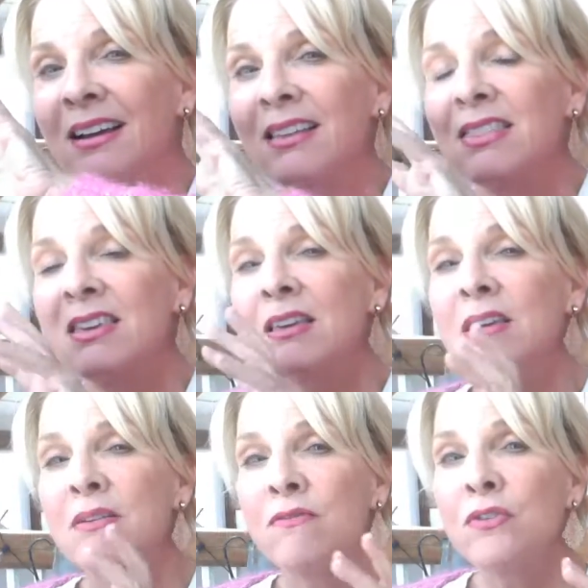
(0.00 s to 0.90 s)

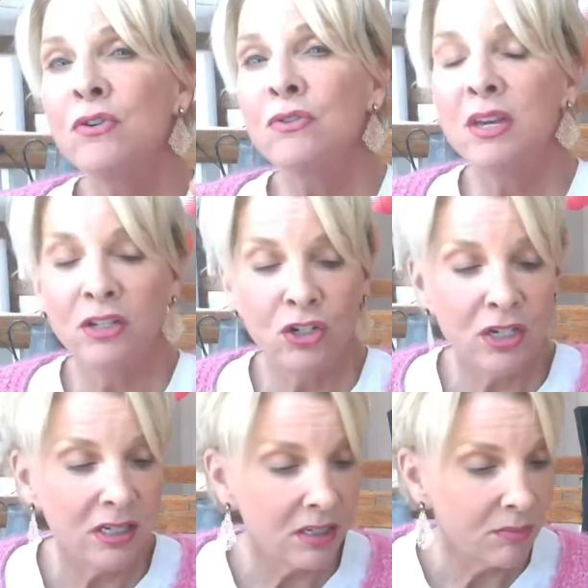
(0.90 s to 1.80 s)
The food that
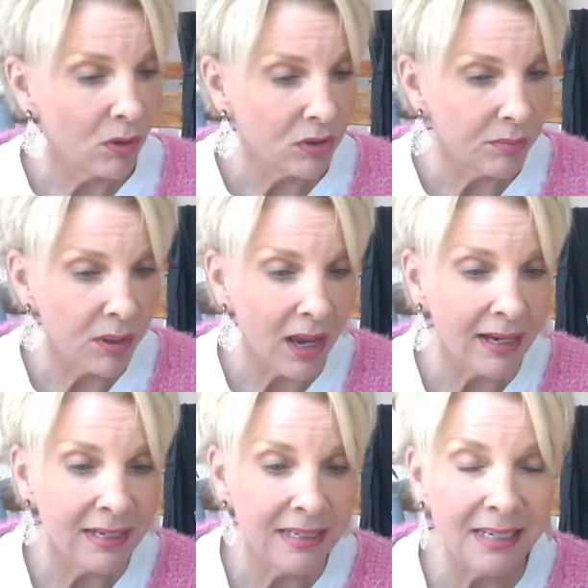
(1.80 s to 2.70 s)
Jesus
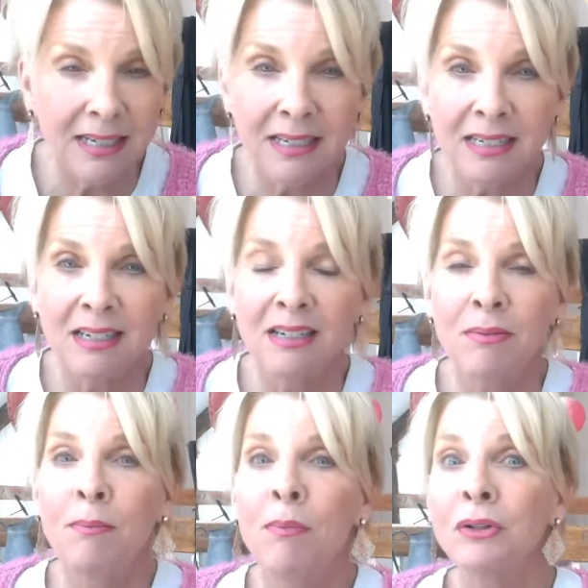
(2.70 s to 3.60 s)
multiplied didn't
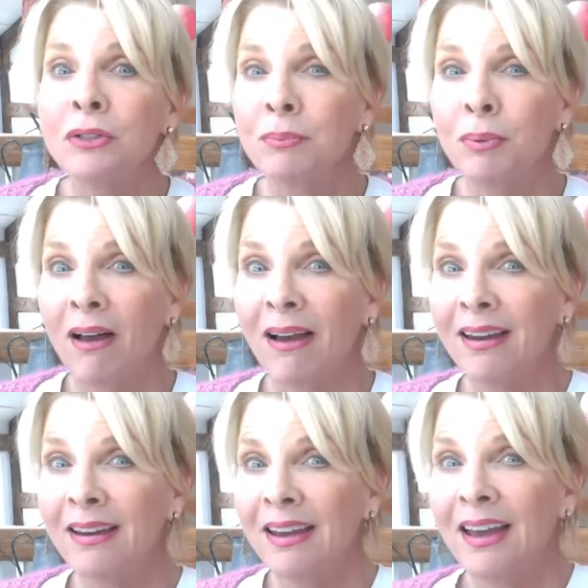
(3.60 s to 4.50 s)

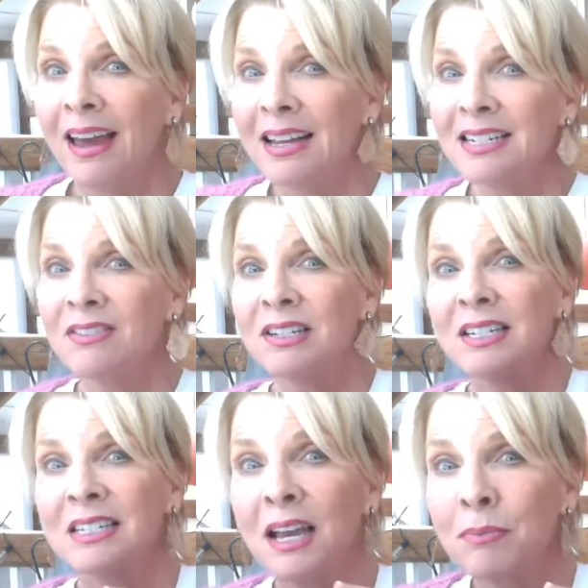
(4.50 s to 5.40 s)
multiply until the
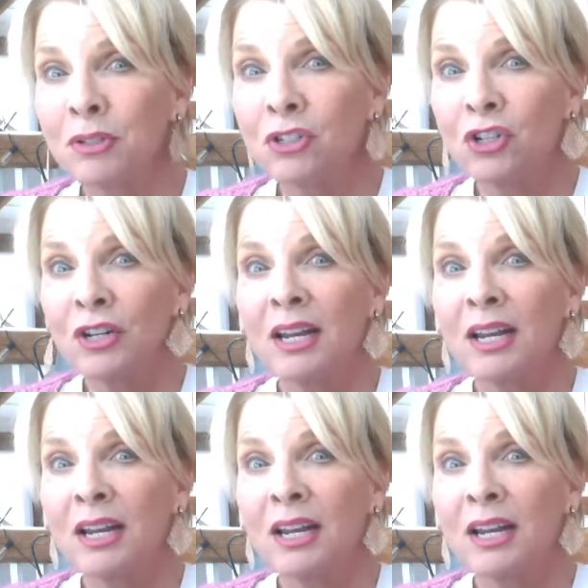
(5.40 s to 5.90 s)
disciples took it